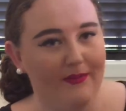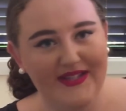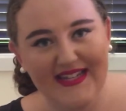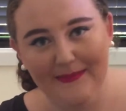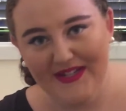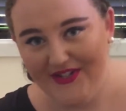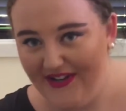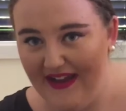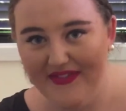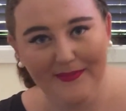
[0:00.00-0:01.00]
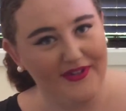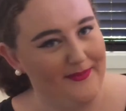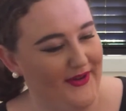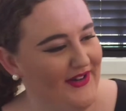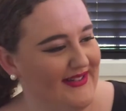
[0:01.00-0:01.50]
once again we don't have the blue
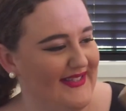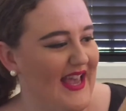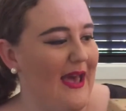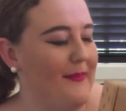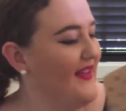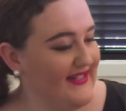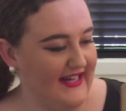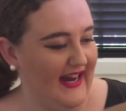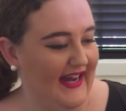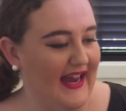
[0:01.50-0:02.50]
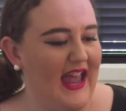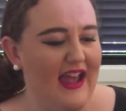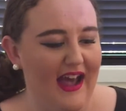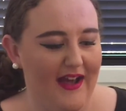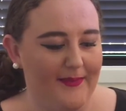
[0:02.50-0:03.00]
box, but that's okay.
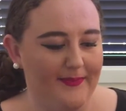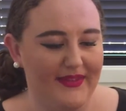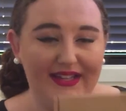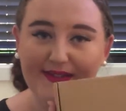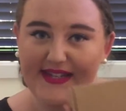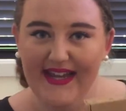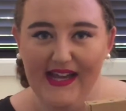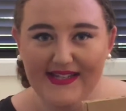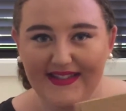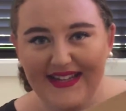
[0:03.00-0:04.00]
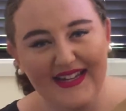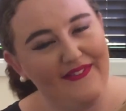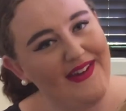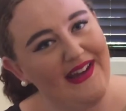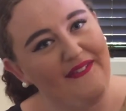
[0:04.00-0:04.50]
So yeah, so
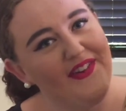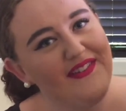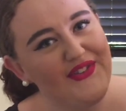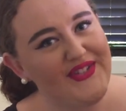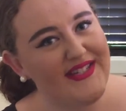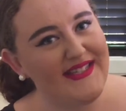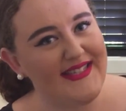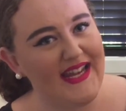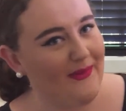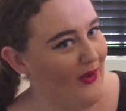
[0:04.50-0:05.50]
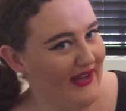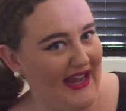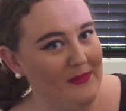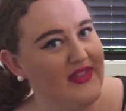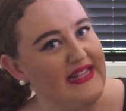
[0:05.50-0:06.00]
if you're interested in seeing what
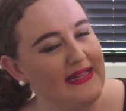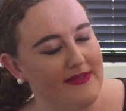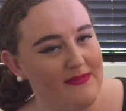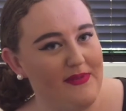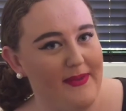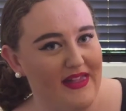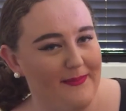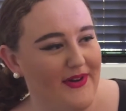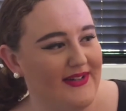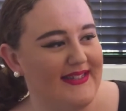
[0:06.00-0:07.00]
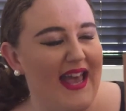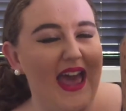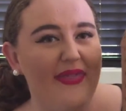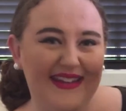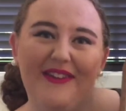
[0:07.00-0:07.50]
came in the September Bella Box,
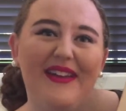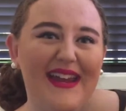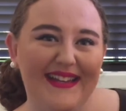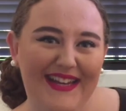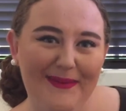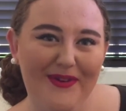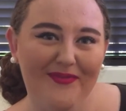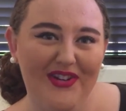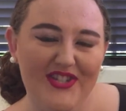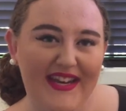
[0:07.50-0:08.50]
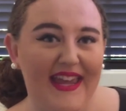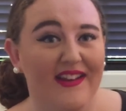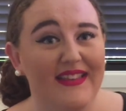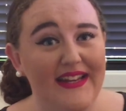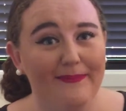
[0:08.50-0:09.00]
then go ahead and keep on watching, and
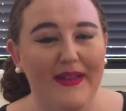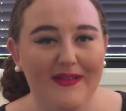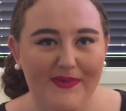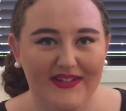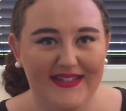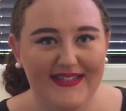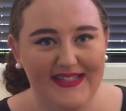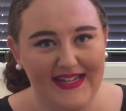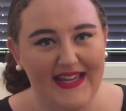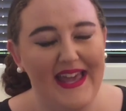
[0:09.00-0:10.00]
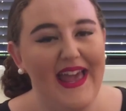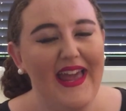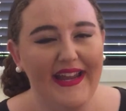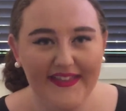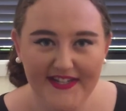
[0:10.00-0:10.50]
I'll leave Bella Box's link
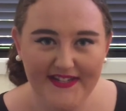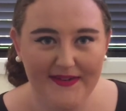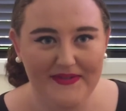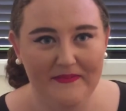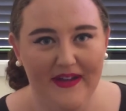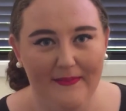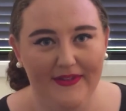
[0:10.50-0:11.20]
in the description bar